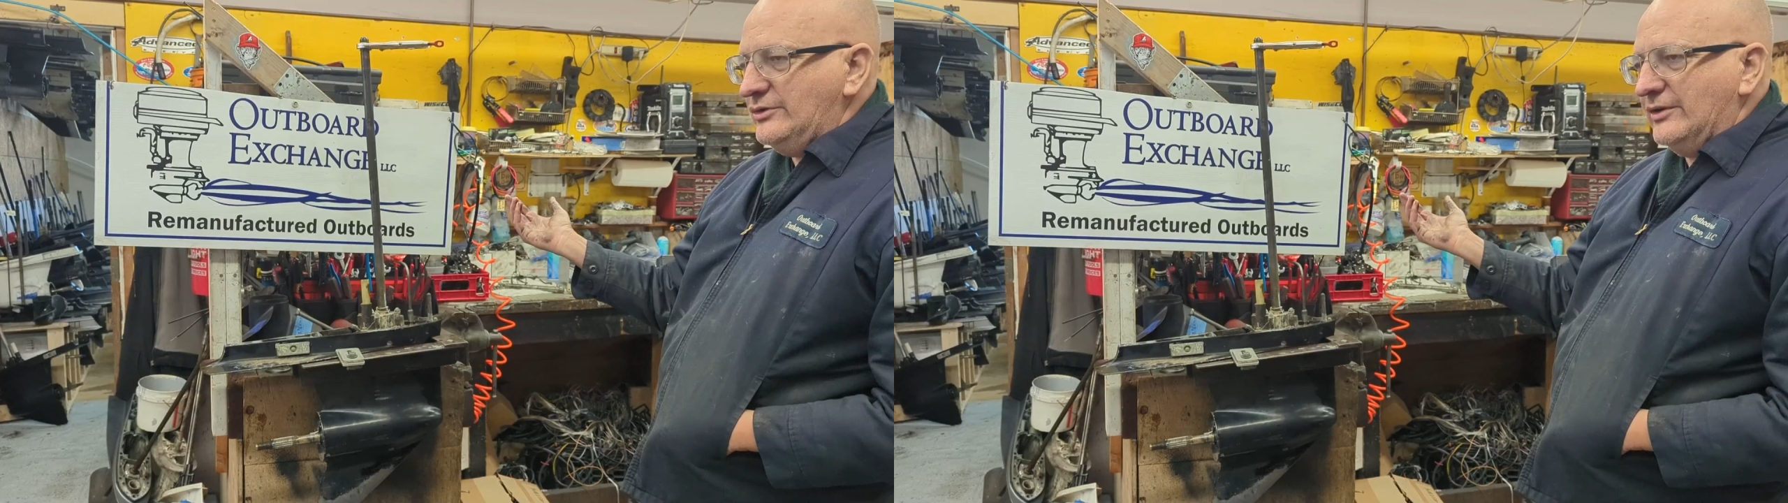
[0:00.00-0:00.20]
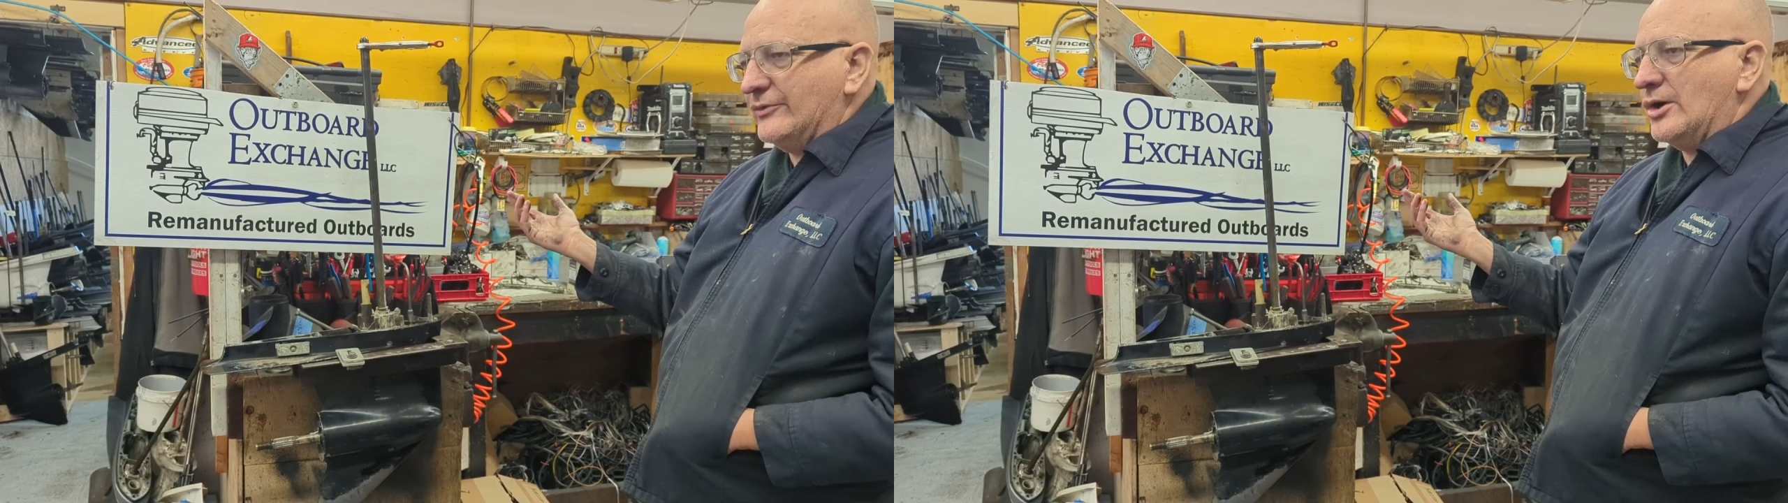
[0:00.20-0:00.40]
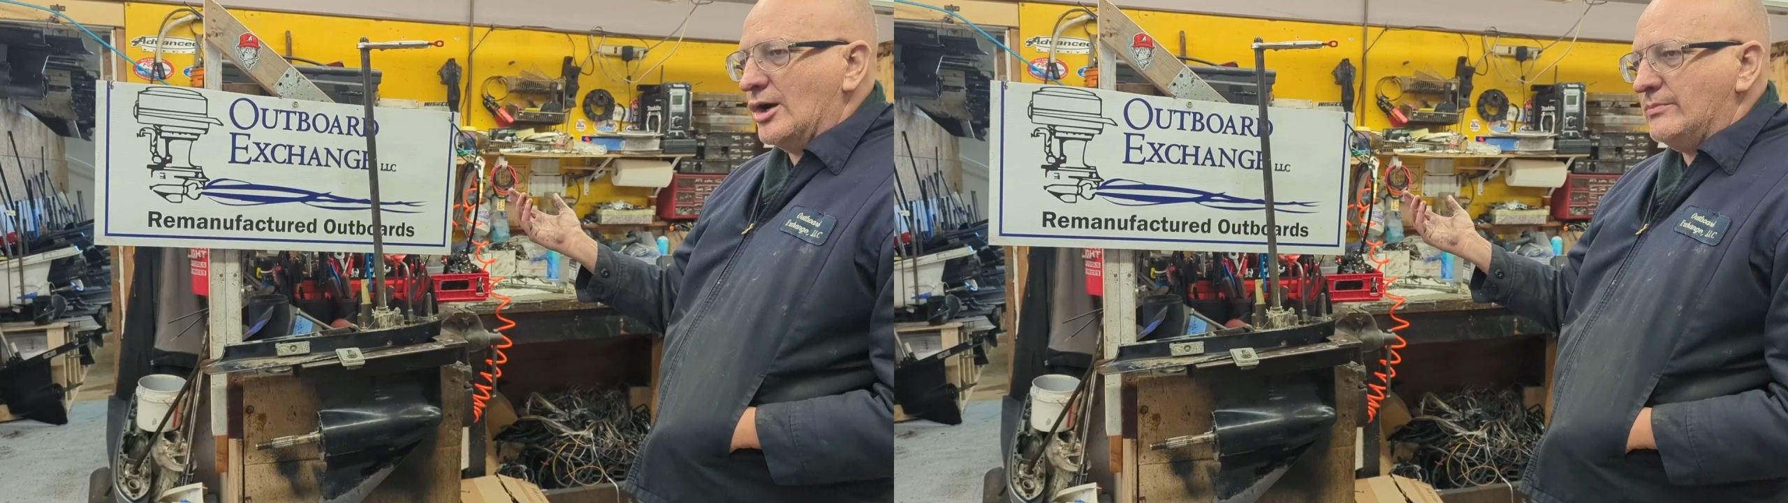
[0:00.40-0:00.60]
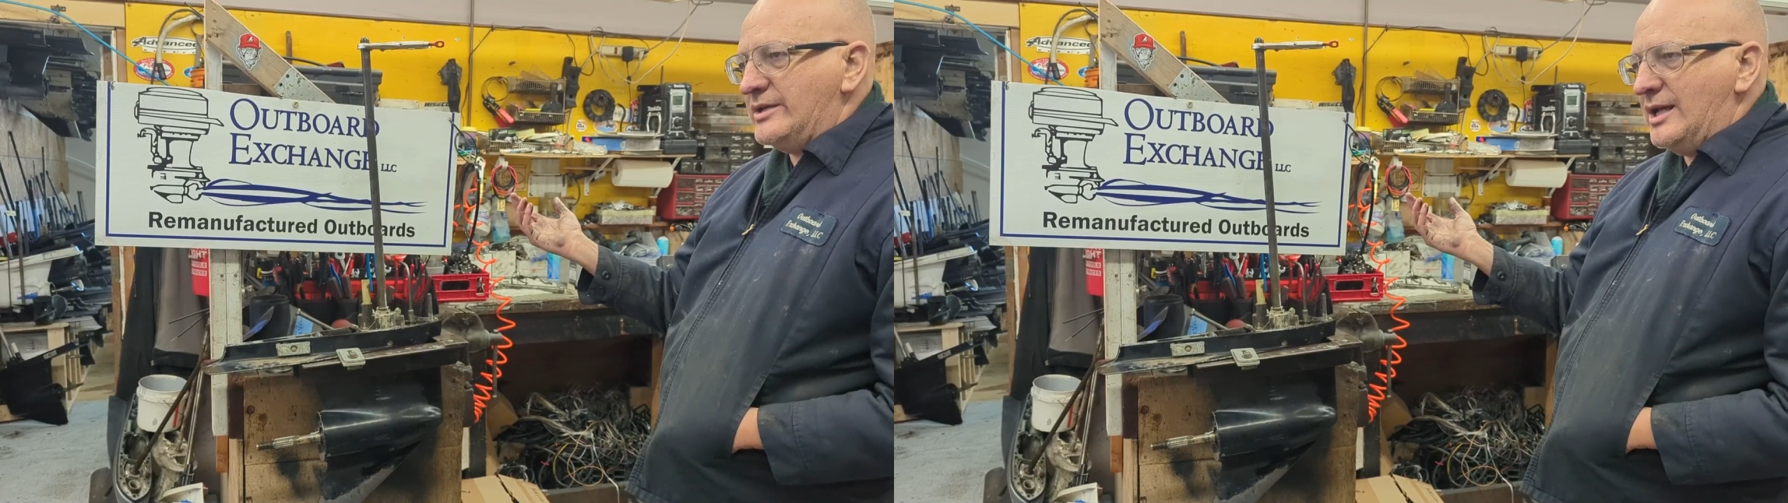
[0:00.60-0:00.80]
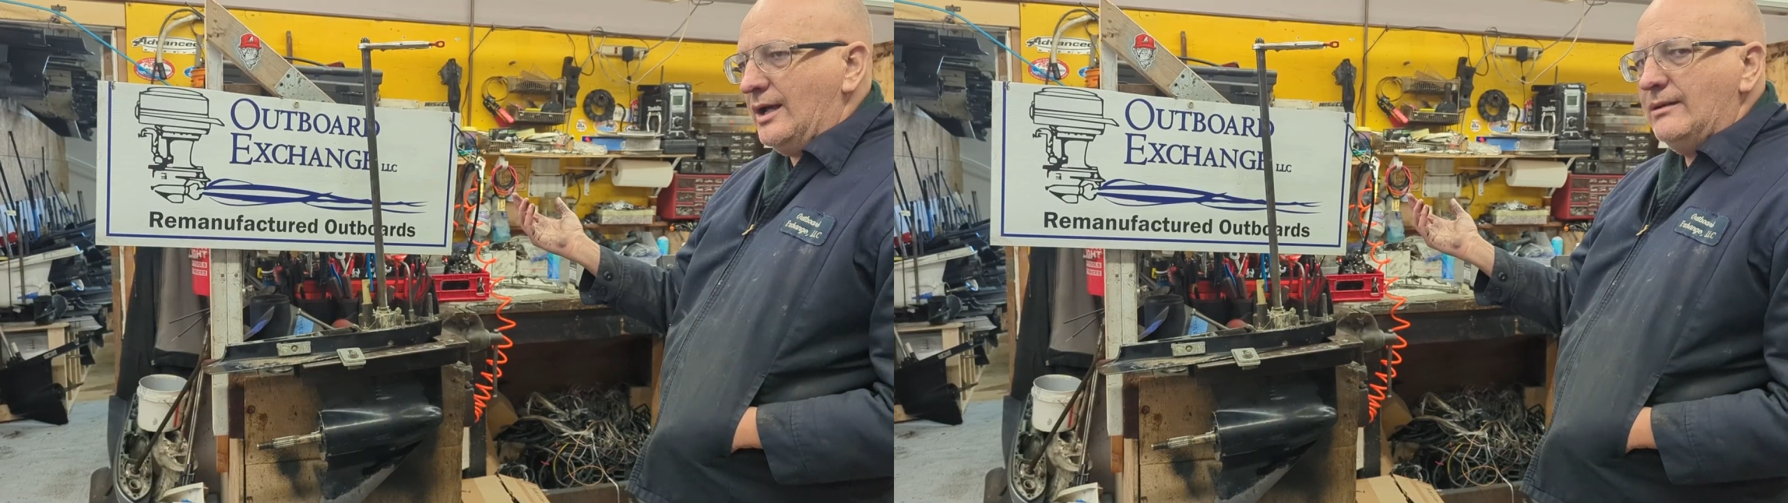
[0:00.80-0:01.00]
different
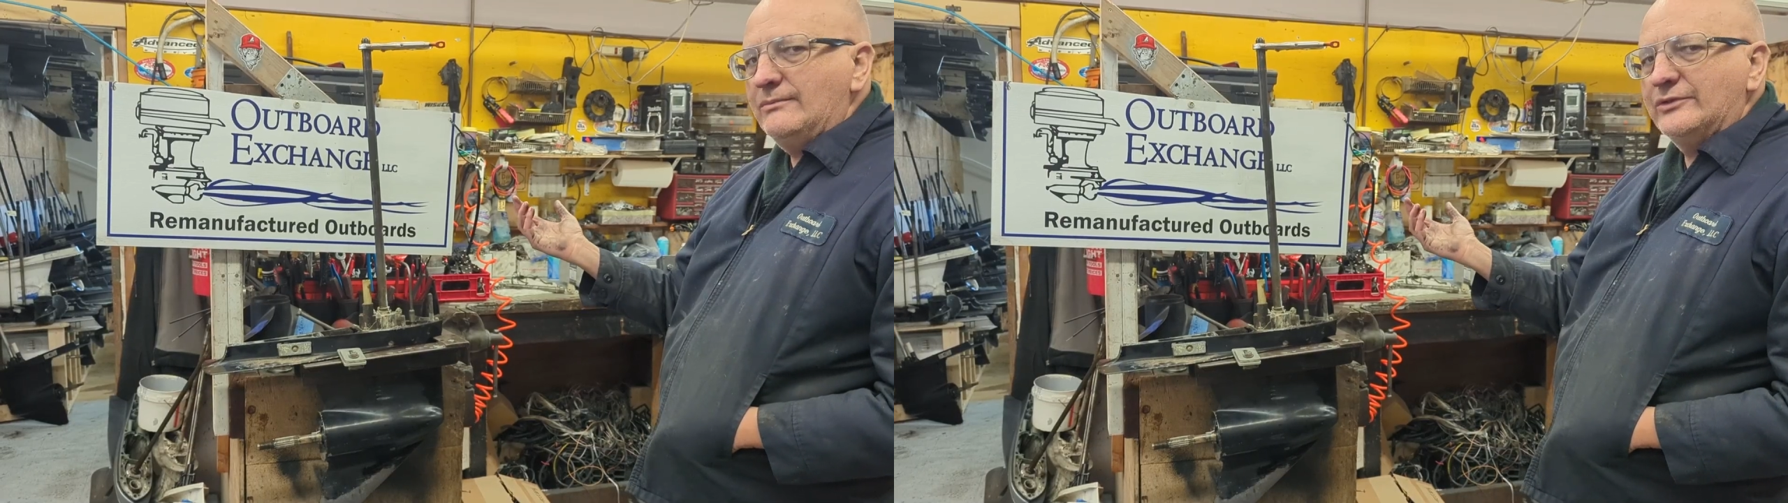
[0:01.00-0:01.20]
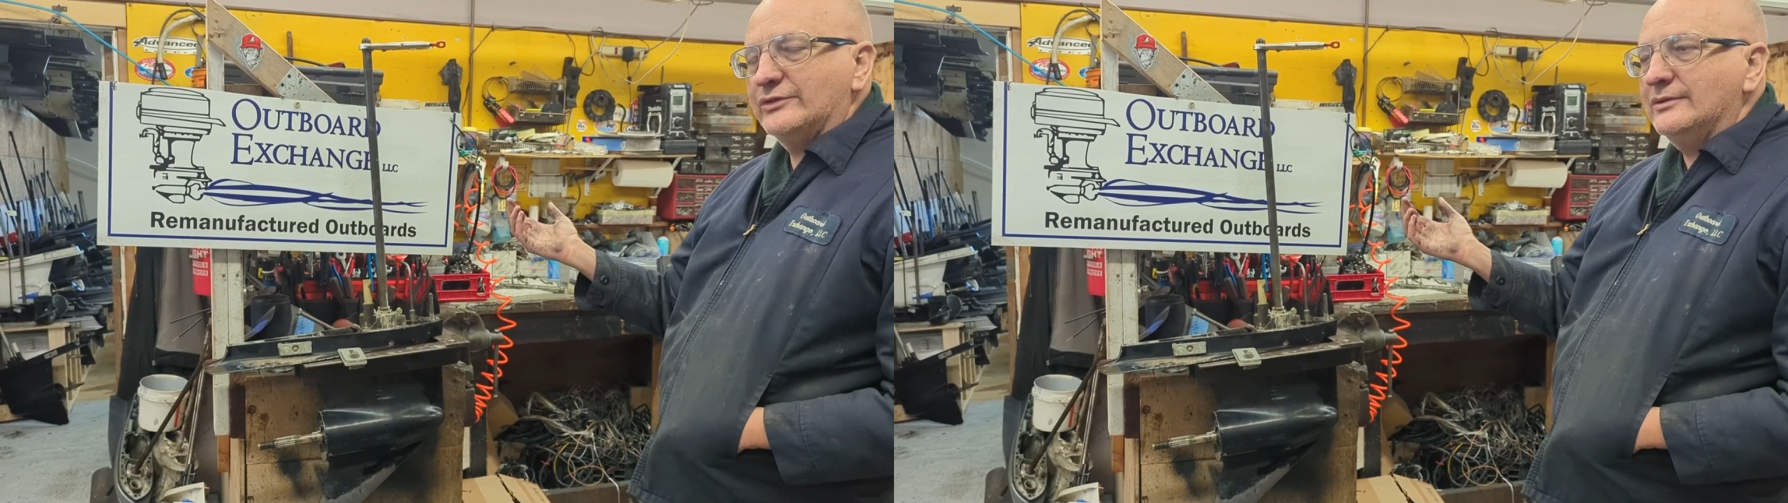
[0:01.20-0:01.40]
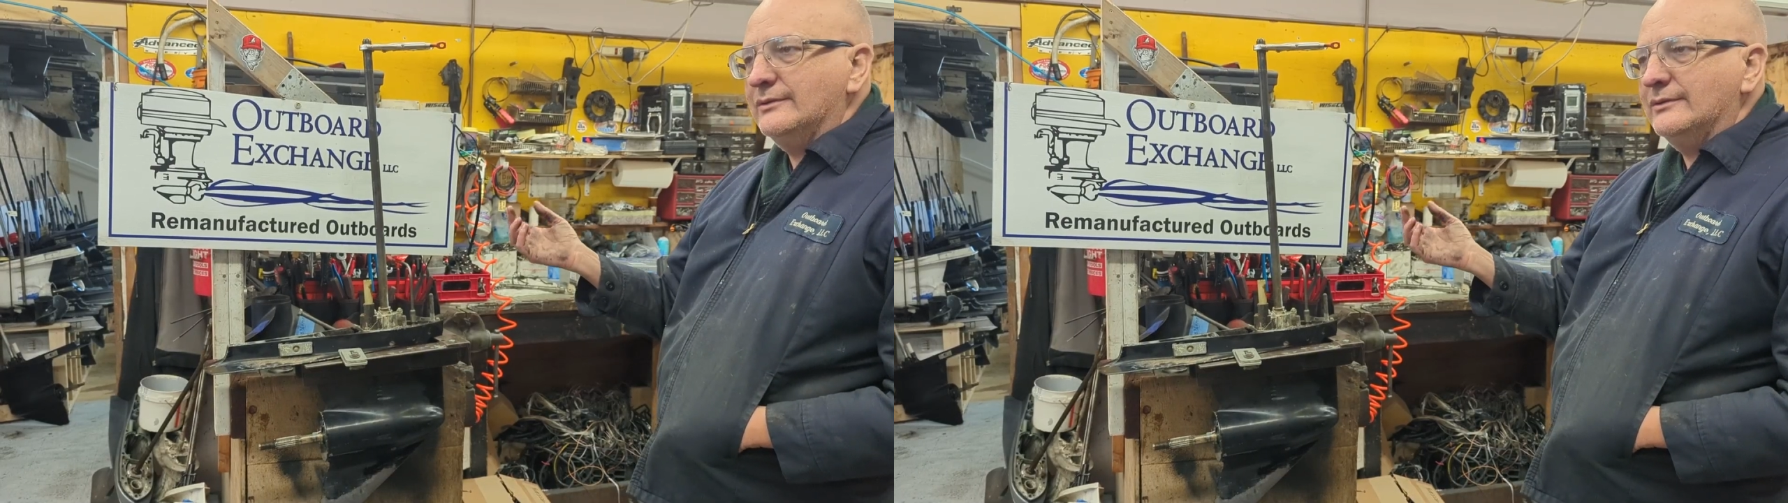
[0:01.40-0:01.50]
RPMs.